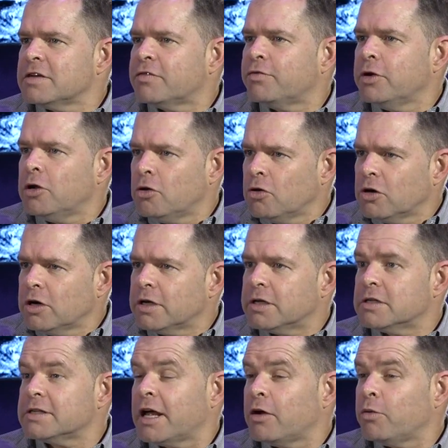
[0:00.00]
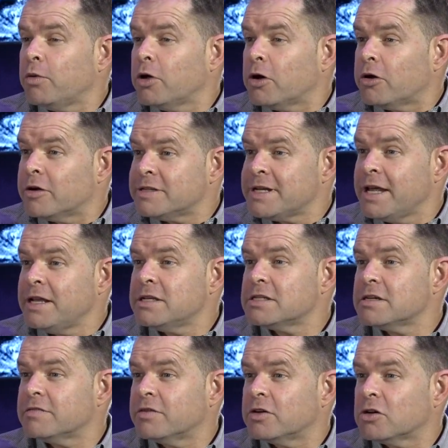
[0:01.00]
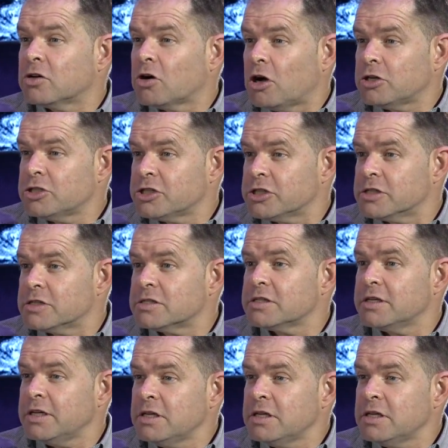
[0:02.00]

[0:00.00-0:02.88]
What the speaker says: if we look at it and we are attentive and conscious,